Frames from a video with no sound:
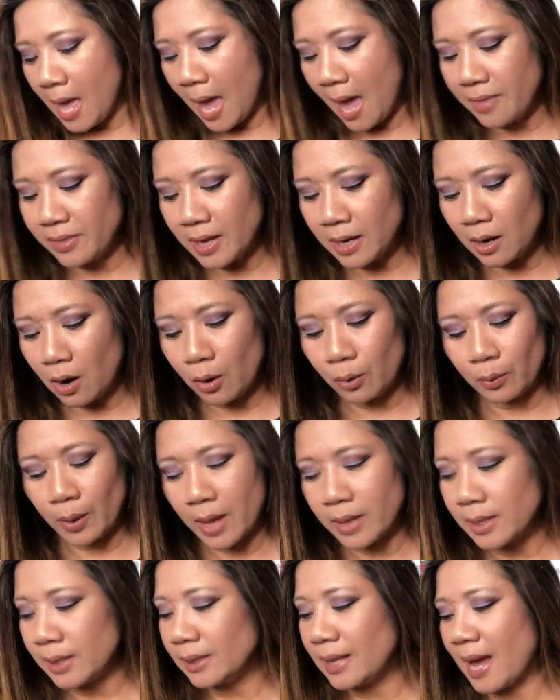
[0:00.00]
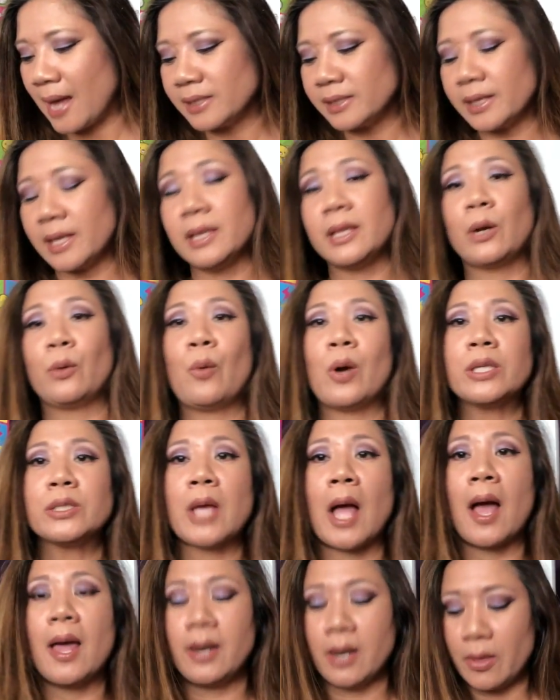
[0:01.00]
And then, lastly, there was
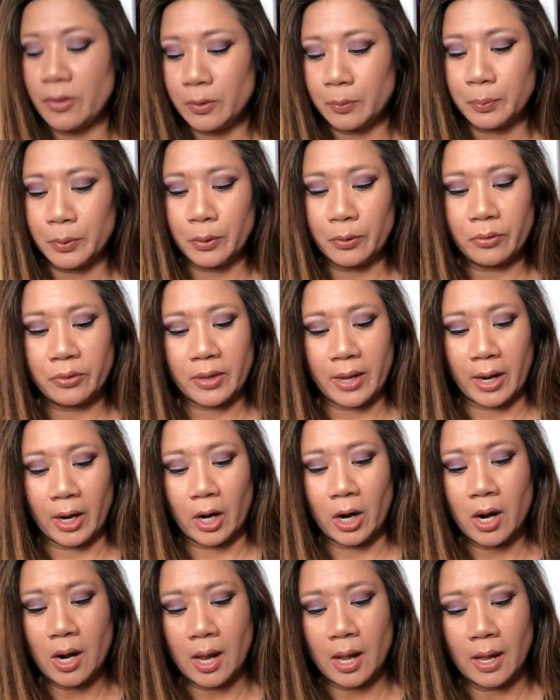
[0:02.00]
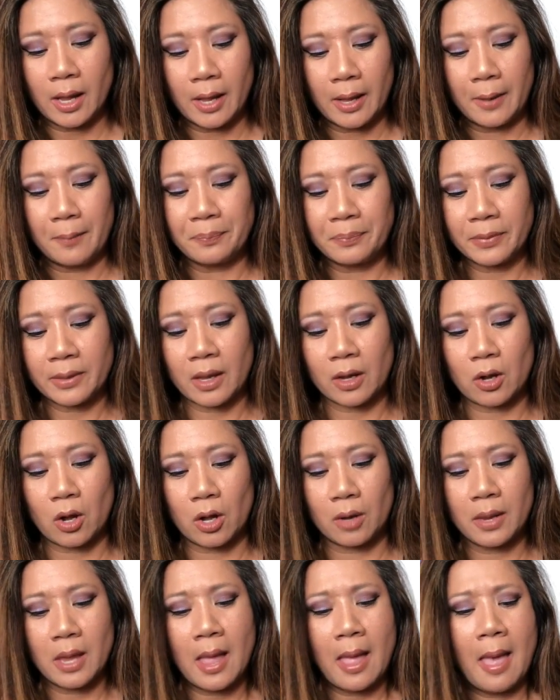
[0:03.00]
another booth there
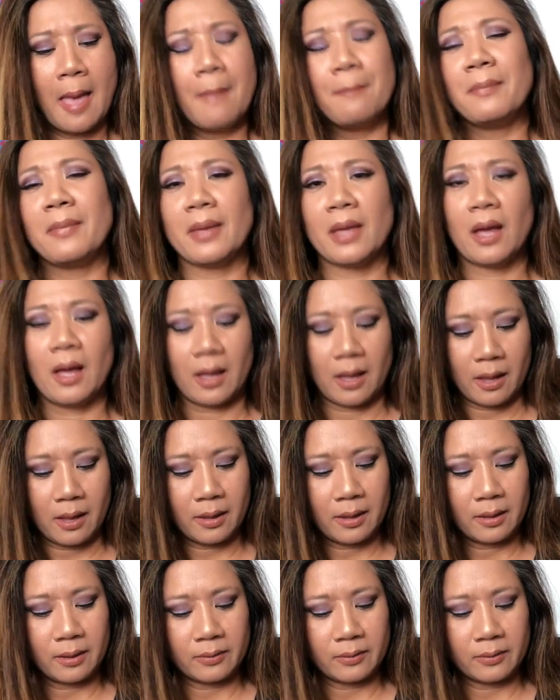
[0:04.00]
called a